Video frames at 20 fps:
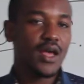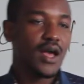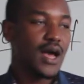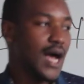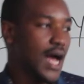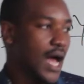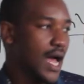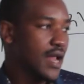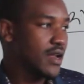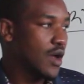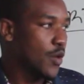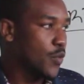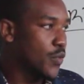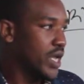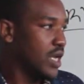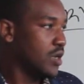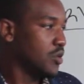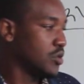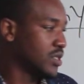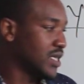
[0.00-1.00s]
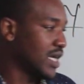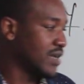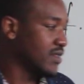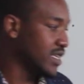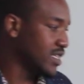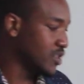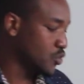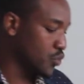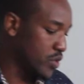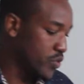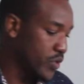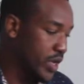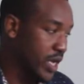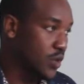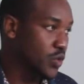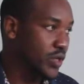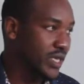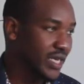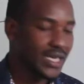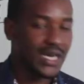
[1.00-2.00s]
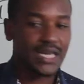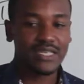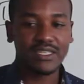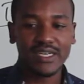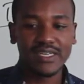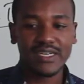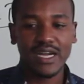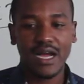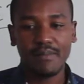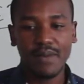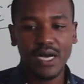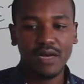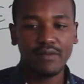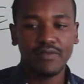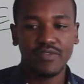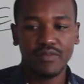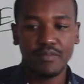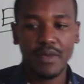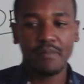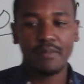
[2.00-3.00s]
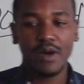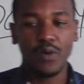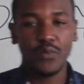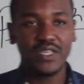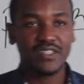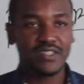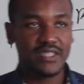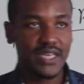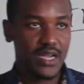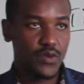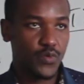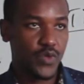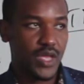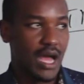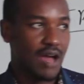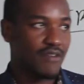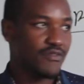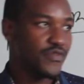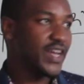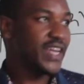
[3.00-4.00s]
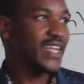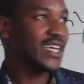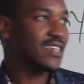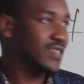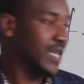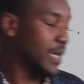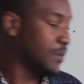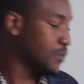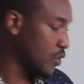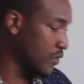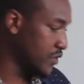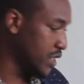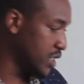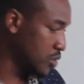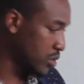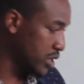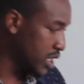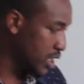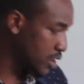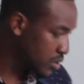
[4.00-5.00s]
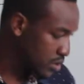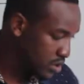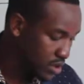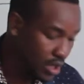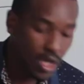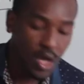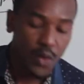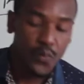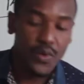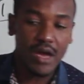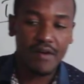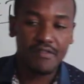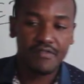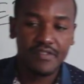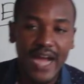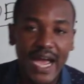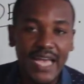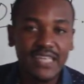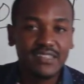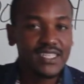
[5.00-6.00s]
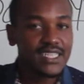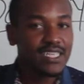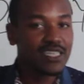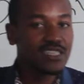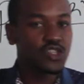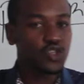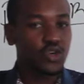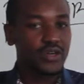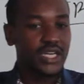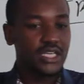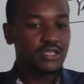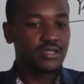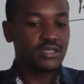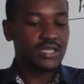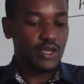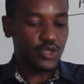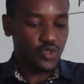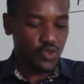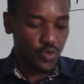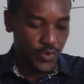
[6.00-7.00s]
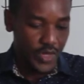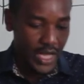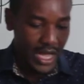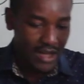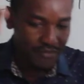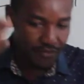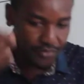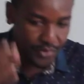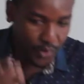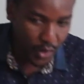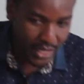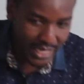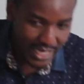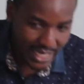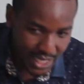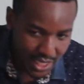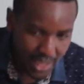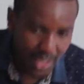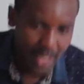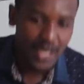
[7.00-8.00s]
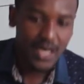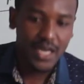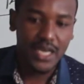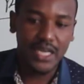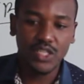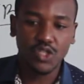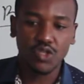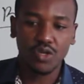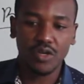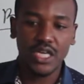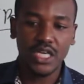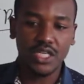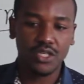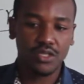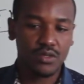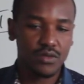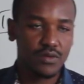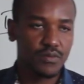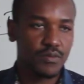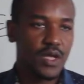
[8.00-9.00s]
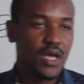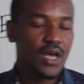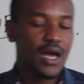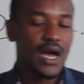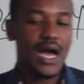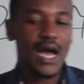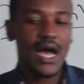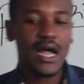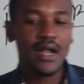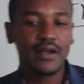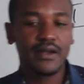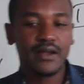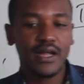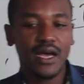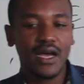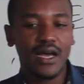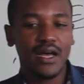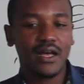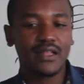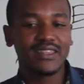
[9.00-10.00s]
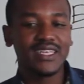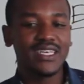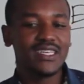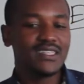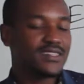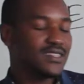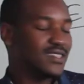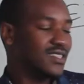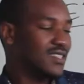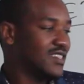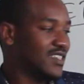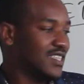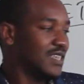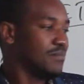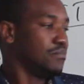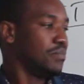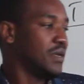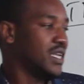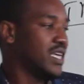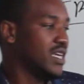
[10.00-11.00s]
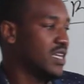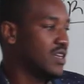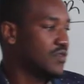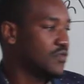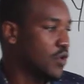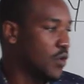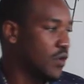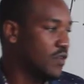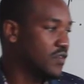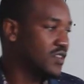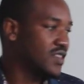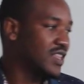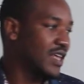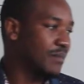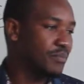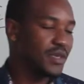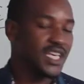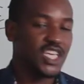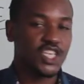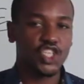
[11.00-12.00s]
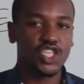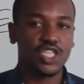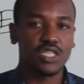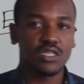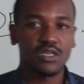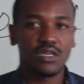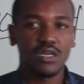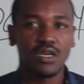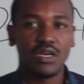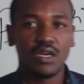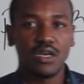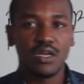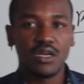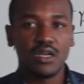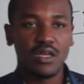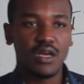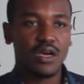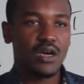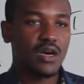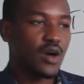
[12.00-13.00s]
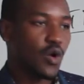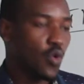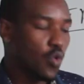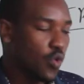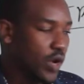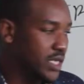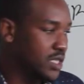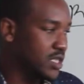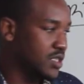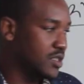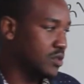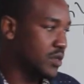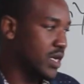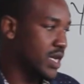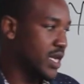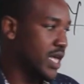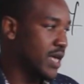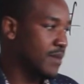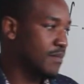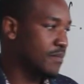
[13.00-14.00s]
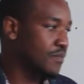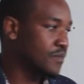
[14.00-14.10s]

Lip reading: And we looked at this when we are looking at grammar. Remember, we said we have various types of intonation. We have rising intonation, also we have falling intonation. And this simply involves the pitch. What is your name?